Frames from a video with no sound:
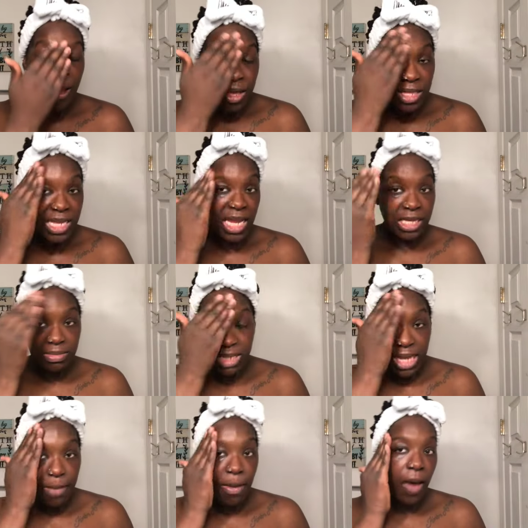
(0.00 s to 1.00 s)
Take some
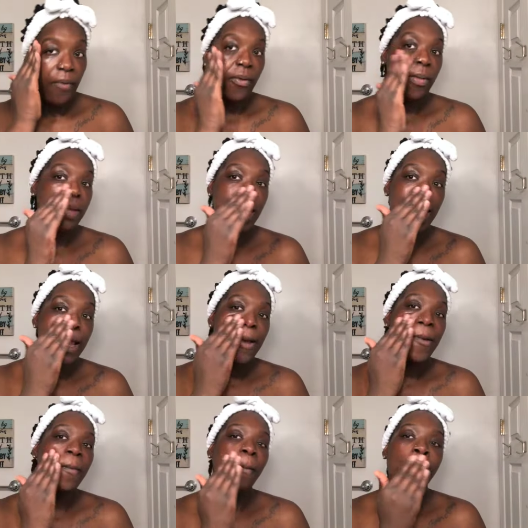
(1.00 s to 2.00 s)
time out for me
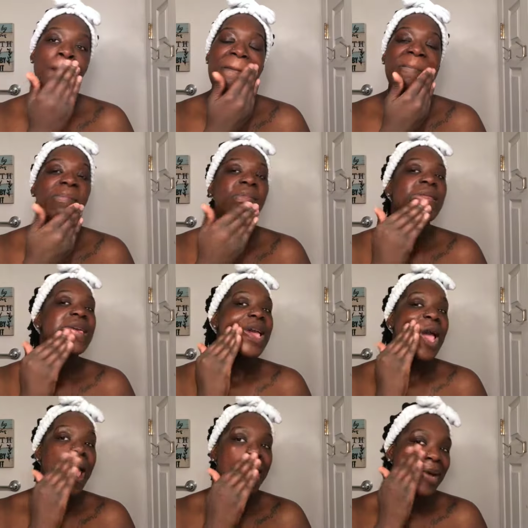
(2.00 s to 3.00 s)

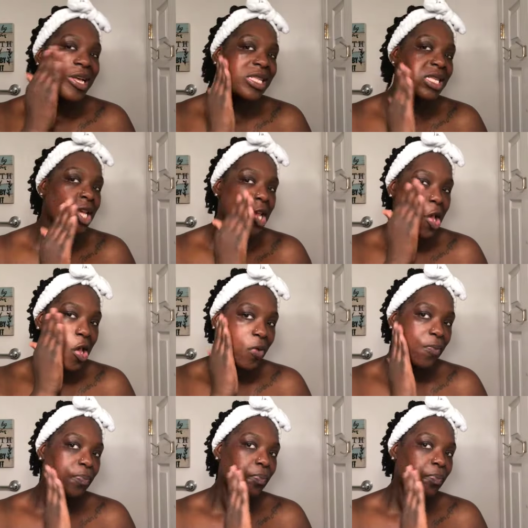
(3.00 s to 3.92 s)
and my skin